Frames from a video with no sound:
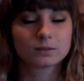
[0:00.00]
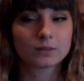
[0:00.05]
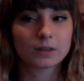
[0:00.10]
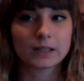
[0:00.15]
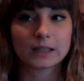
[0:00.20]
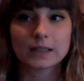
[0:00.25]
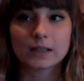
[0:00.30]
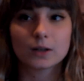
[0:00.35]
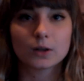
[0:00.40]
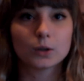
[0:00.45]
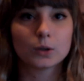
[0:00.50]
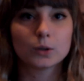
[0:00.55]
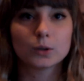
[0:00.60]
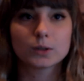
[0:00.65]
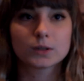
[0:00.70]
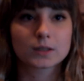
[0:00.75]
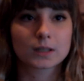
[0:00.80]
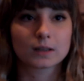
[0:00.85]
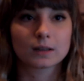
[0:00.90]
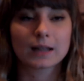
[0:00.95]

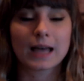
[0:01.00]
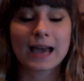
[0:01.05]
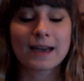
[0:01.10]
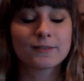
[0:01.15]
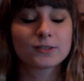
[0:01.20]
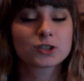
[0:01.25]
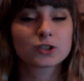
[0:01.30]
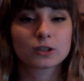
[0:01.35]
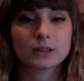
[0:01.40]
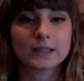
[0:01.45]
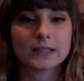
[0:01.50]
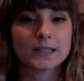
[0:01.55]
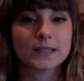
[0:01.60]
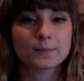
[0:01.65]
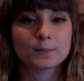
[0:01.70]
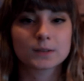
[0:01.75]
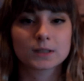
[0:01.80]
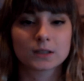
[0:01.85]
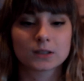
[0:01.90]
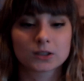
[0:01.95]
videos and live
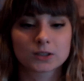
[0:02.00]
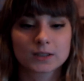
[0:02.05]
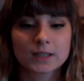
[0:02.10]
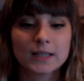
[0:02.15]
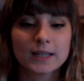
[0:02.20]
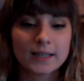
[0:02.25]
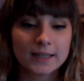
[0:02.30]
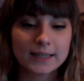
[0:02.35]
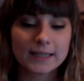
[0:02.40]
streams, and just,